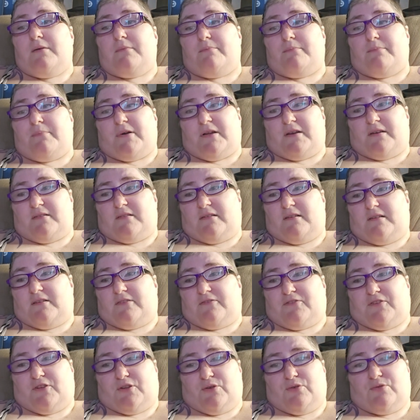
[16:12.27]
but
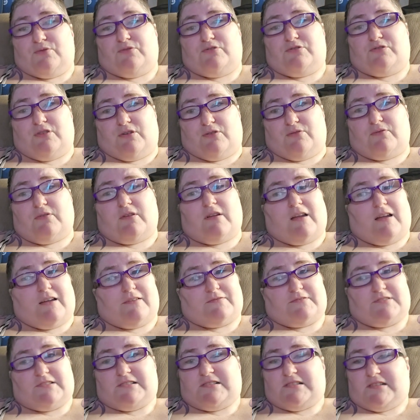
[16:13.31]
if you don't have
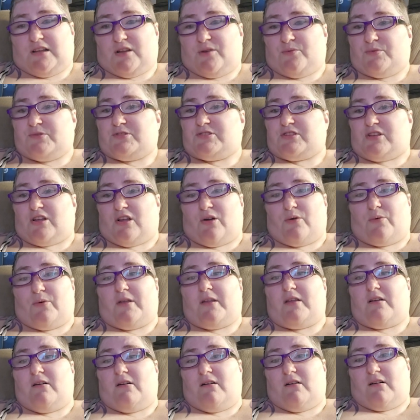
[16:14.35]
to see what's
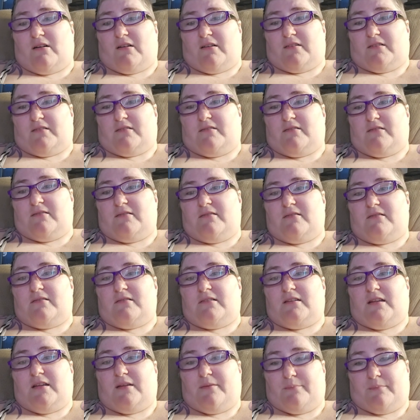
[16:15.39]
going on,
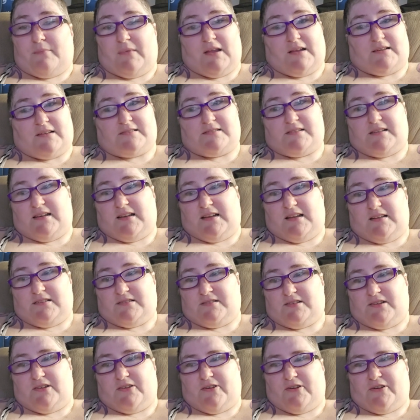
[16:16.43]
it makes it
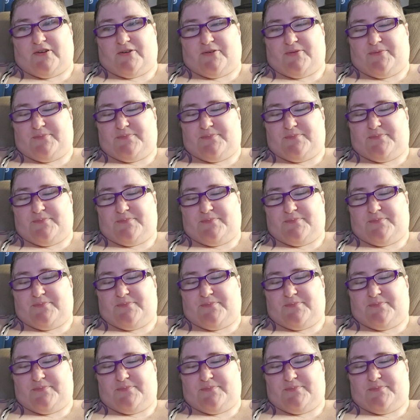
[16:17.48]
easier.